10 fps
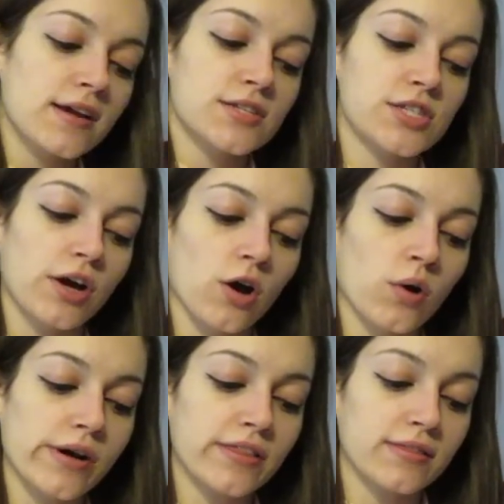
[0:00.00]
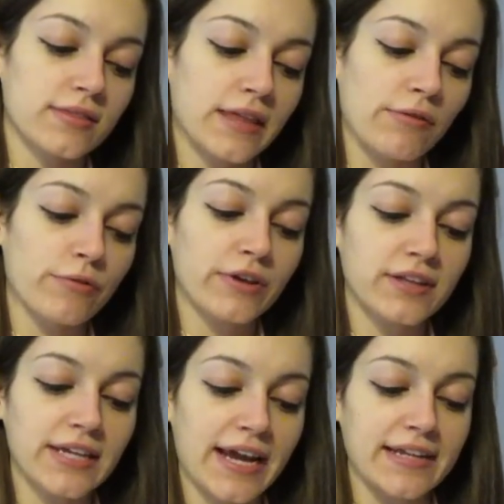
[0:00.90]
So they
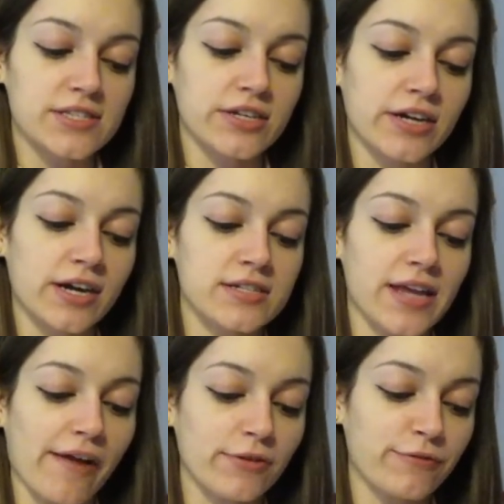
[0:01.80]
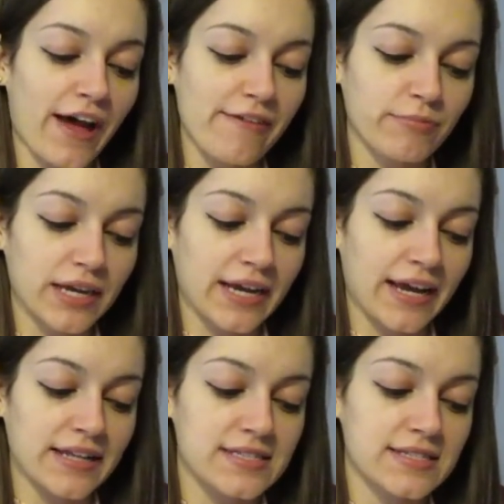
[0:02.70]
revealed the answers every 5
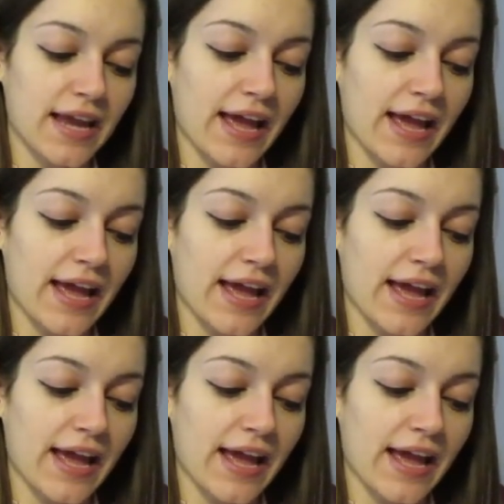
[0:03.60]
minutes,